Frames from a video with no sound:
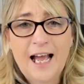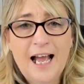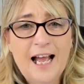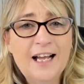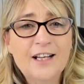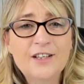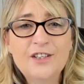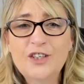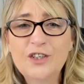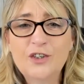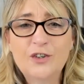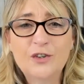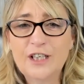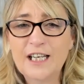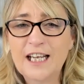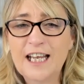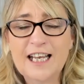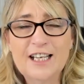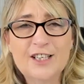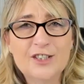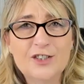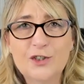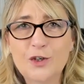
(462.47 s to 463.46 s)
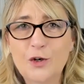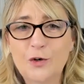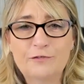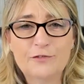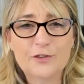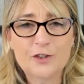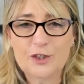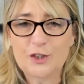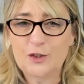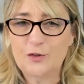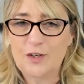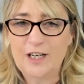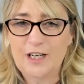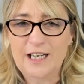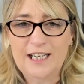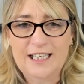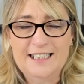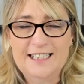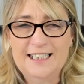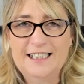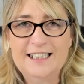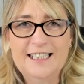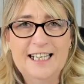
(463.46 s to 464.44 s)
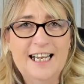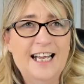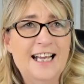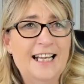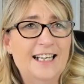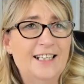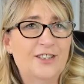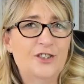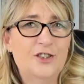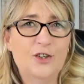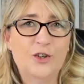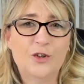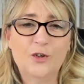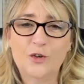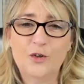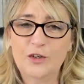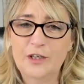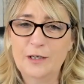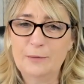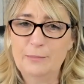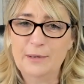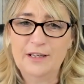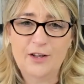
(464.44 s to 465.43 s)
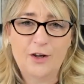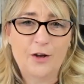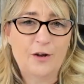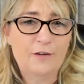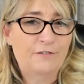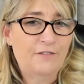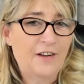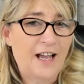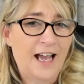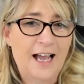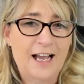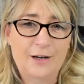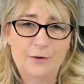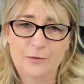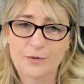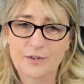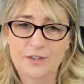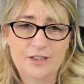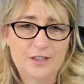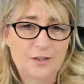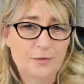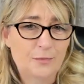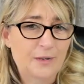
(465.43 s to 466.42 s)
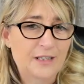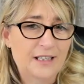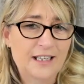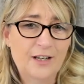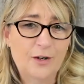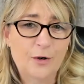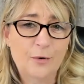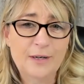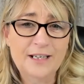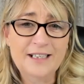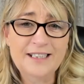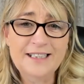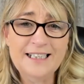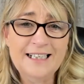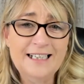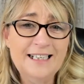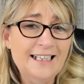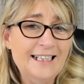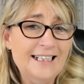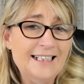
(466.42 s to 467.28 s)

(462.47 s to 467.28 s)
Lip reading: And you're going to get so frustrated, and you're going to be there for hours with it going beep,